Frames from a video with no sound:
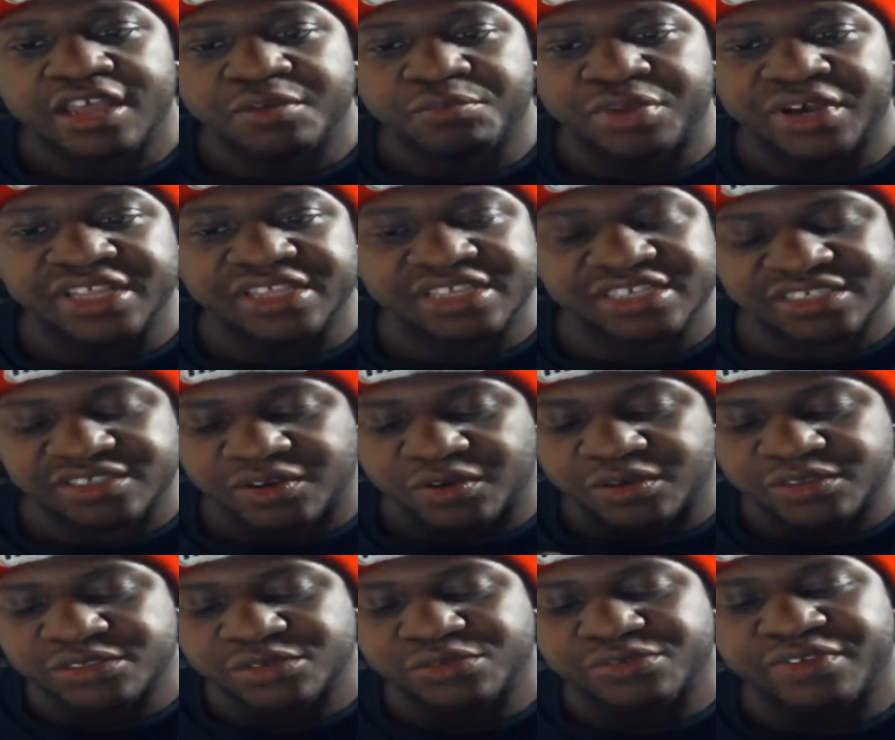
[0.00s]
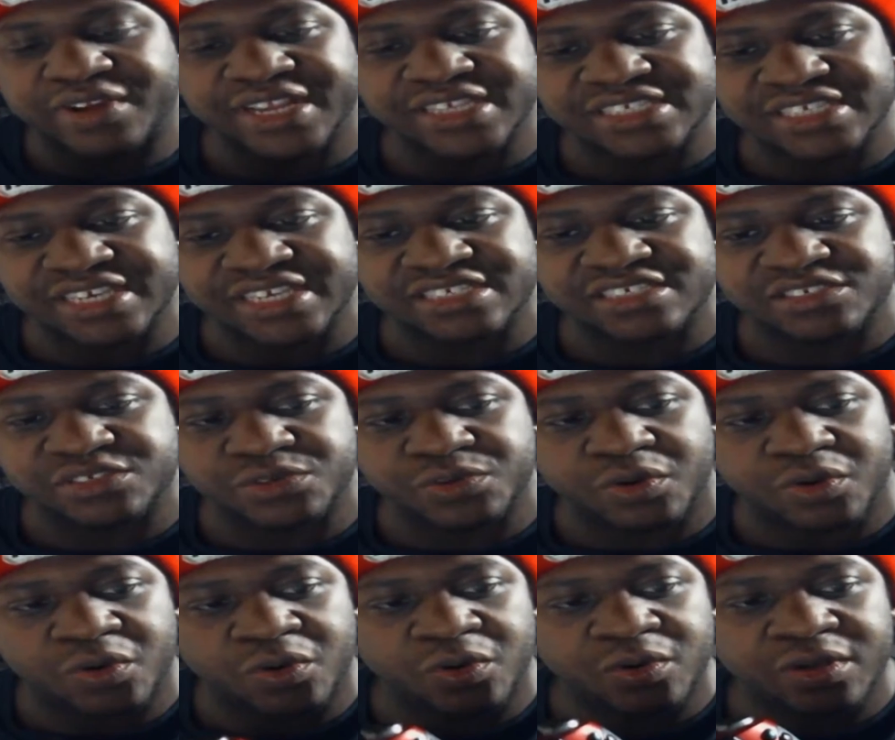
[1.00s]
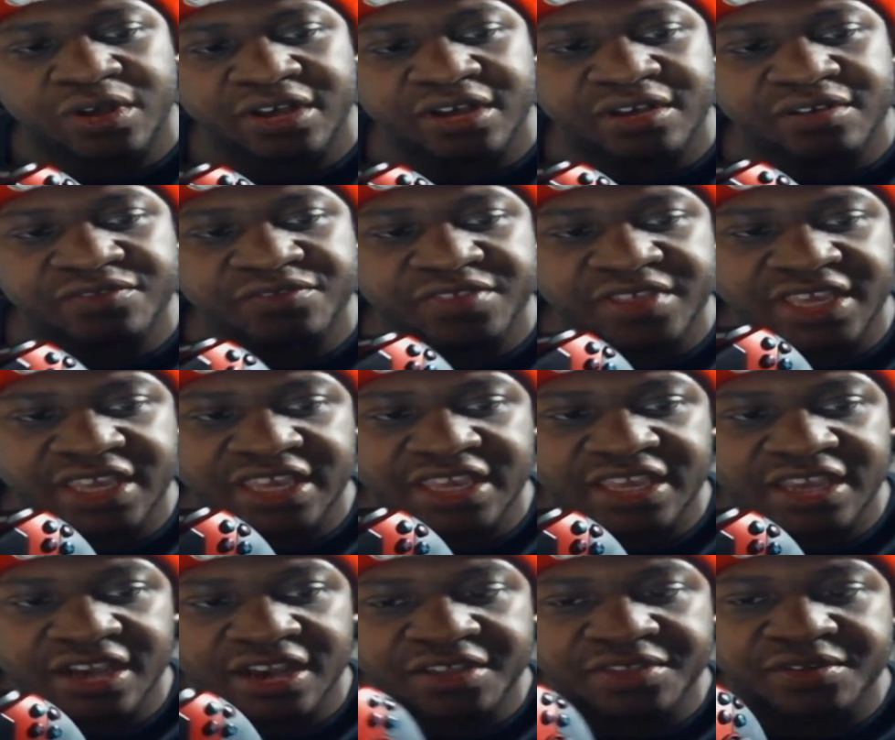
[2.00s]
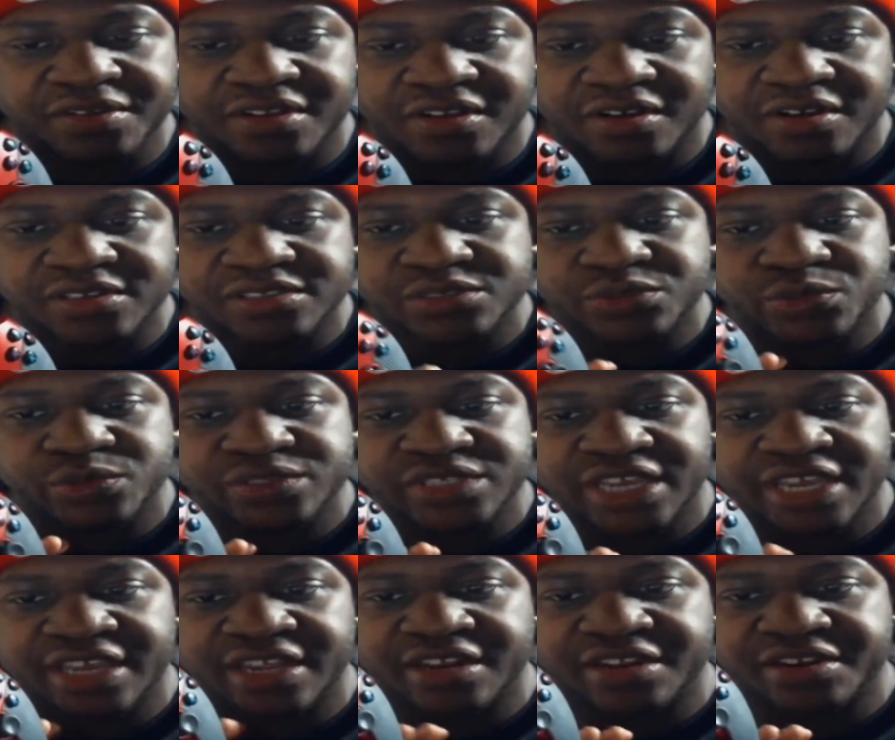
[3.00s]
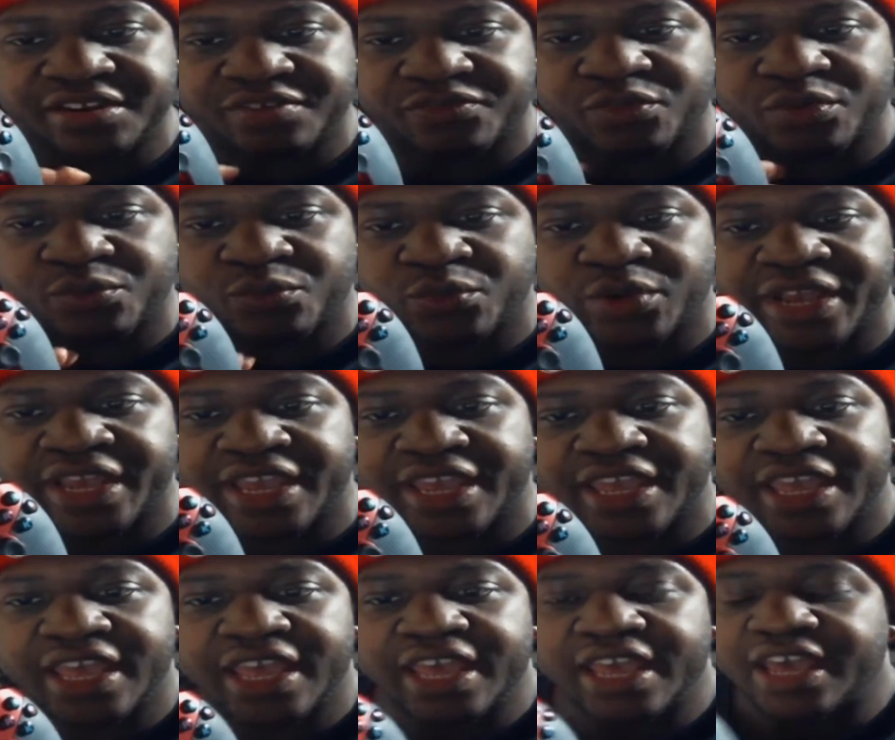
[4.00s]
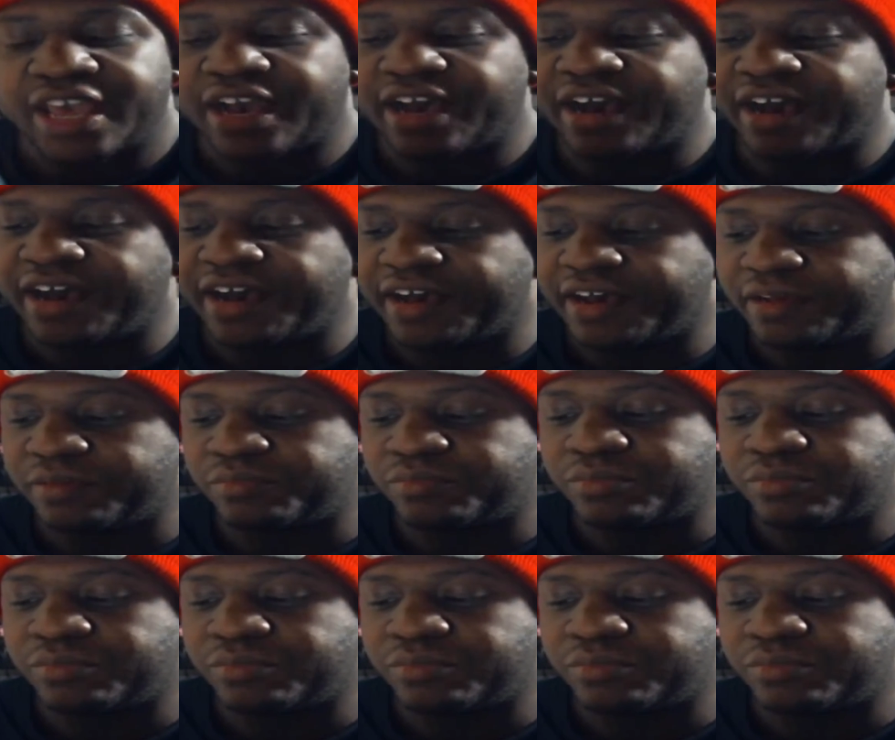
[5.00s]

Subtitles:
But this also translates to all of the other consoles in a different way. As